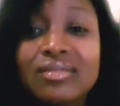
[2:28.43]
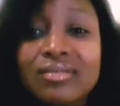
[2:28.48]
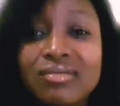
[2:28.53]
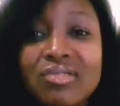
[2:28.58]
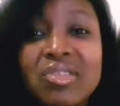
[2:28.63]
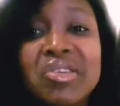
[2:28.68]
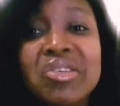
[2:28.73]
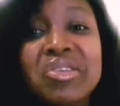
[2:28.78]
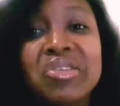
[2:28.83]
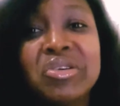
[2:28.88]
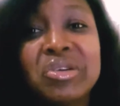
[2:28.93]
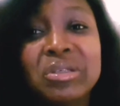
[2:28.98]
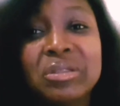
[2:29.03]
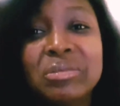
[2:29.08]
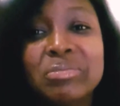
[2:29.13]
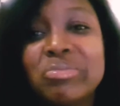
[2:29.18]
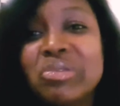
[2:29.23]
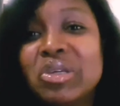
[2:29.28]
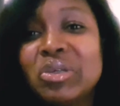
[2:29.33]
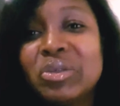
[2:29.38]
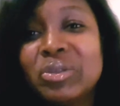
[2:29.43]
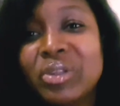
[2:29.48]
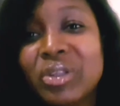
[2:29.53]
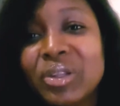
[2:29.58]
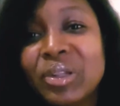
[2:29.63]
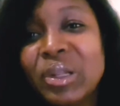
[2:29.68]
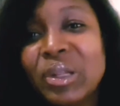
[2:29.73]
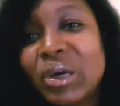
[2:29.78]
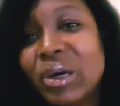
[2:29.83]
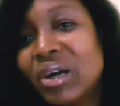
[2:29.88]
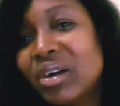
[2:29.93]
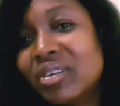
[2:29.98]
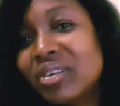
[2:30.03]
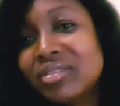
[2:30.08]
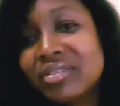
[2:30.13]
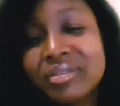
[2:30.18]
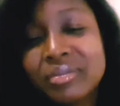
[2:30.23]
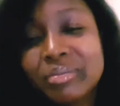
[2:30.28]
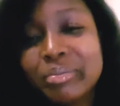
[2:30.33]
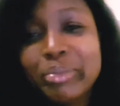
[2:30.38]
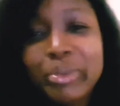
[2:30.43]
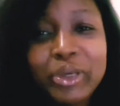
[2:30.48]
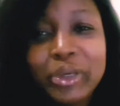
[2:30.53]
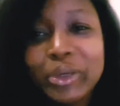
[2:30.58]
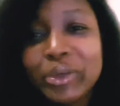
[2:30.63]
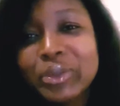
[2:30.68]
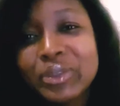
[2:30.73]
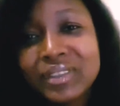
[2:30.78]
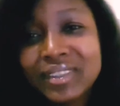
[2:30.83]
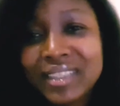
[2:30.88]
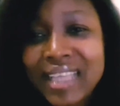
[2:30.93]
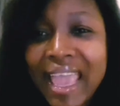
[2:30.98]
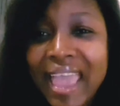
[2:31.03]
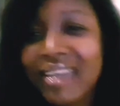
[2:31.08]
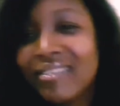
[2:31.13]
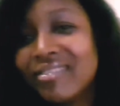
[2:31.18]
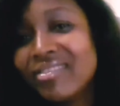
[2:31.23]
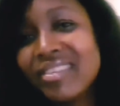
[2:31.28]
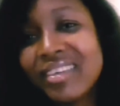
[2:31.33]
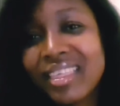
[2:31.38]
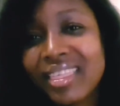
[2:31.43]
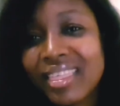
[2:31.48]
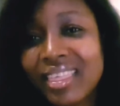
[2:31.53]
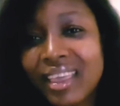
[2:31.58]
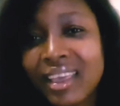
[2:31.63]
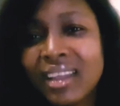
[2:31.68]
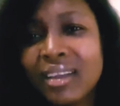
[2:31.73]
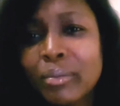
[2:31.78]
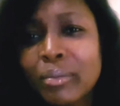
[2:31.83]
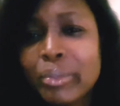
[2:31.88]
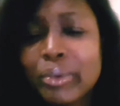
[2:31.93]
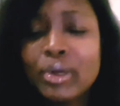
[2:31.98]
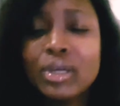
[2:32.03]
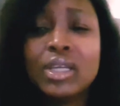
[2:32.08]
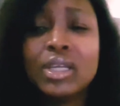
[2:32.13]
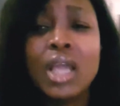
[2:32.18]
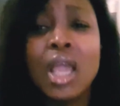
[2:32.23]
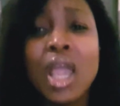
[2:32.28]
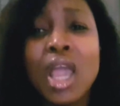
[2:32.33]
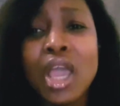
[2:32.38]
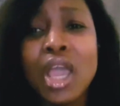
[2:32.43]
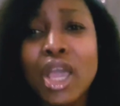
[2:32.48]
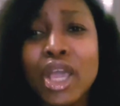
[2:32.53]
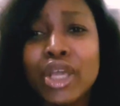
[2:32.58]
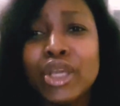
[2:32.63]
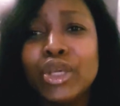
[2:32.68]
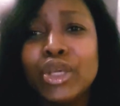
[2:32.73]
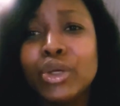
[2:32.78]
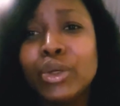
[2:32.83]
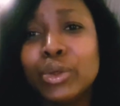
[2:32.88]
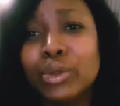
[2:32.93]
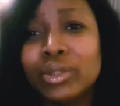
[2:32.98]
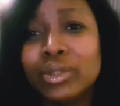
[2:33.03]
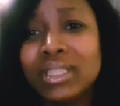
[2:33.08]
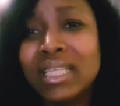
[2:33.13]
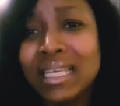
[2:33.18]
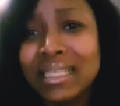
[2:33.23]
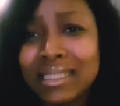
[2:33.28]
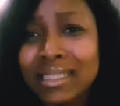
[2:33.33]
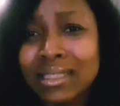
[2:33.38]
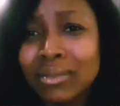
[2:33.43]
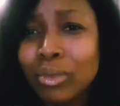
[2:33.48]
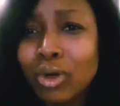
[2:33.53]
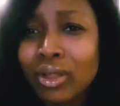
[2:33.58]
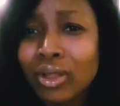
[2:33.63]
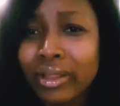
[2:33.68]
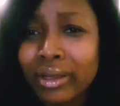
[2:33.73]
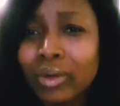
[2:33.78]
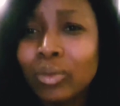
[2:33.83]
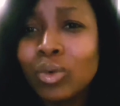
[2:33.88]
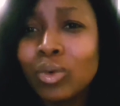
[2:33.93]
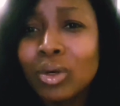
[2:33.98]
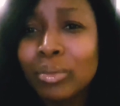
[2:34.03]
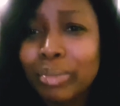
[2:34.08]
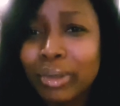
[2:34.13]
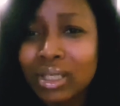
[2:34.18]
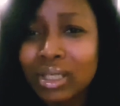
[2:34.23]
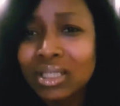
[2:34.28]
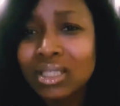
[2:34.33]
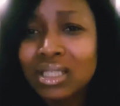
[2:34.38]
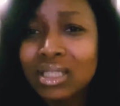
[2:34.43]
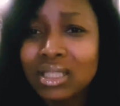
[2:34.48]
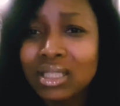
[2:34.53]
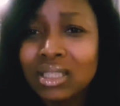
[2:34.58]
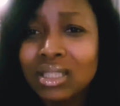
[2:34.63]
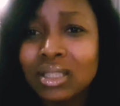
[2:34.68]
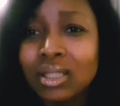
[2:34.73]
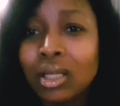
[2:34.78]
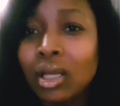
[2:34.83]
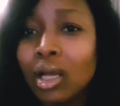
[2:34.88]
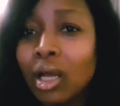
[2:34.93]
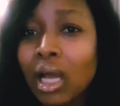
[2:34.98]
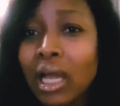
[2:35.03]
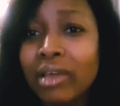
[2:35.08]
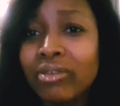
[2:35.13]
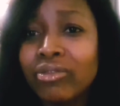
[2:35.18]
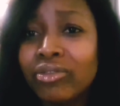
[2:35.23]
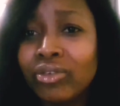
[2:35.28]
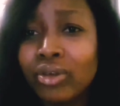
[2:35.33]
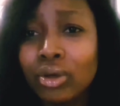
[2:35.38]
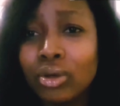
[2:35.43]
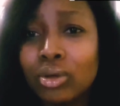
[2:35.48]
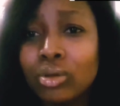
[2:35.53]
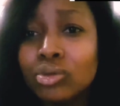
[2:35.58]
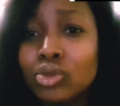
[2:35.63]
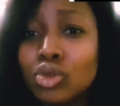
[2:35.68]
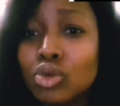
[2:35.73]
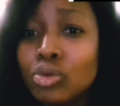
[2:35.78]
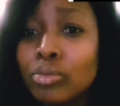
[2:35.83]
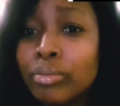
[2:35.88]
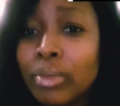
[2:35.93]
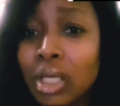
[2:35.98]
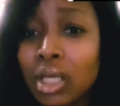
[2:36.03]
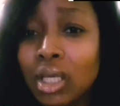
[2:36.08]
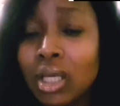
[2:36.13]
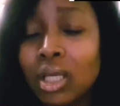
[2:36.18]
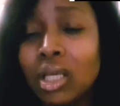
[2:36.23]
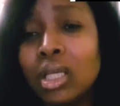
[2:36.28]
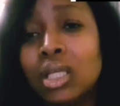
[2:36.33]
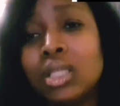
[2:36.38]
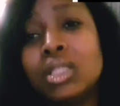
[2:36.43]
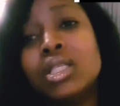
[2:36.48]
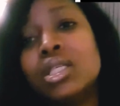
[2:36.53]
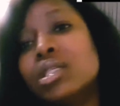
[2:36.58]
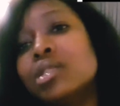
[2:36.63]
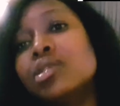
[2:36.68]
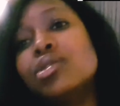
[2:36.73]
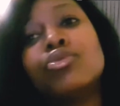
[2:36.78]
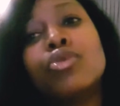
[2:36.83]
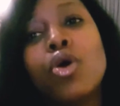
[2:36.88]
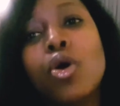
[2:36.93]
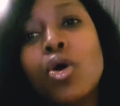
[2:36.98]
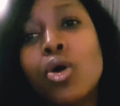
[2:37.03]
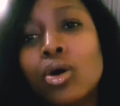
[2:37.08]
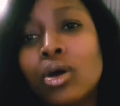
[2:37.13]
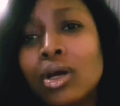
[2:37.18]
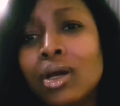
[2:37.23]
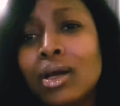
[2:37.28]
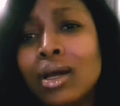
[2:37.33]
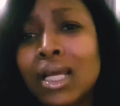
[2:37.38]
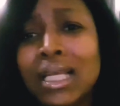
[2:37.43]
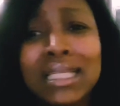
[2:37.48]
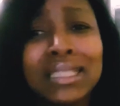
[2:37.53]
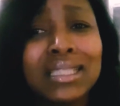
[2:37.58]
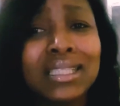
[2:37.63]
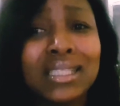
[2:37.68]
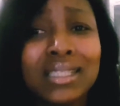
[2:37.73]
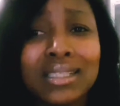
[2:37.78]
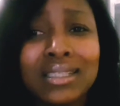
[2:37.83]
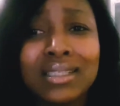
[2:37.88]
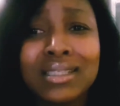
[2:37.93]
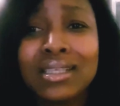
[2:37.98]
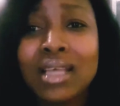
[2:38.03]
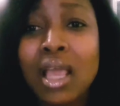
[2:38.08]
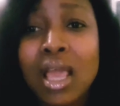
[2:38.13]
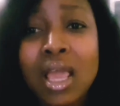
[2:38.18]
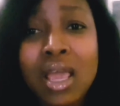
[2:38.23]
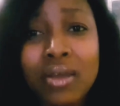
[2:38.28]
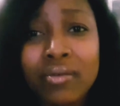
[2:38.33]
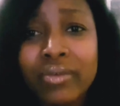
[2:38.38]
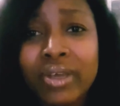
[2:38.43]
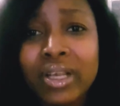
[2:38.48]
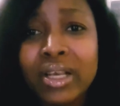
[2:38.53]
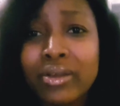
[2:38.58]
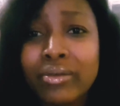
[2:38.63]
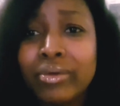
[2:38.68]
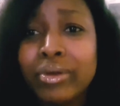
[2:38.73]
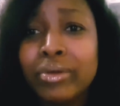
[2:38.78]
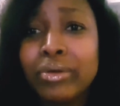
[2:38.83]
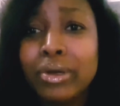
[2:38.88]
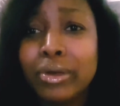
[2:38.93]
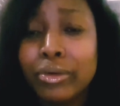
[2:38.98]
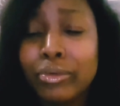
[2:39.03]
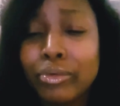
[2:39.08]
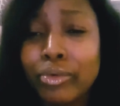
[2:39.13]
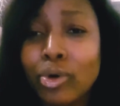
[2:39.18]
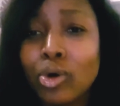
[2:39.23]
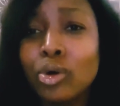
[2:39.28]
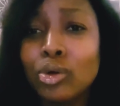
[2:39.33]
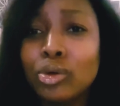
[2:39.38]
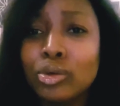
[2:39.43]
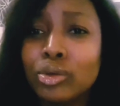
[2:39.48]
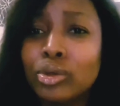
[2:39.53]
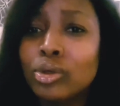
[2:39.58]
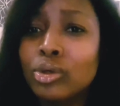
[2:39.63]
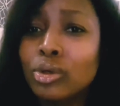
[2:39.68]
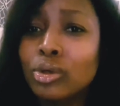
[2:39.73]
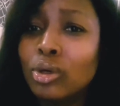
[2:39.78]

You know, build the love, build everything. But, you know, dating more than one person, I feel, to me, it is wrong. It is really, really wrong,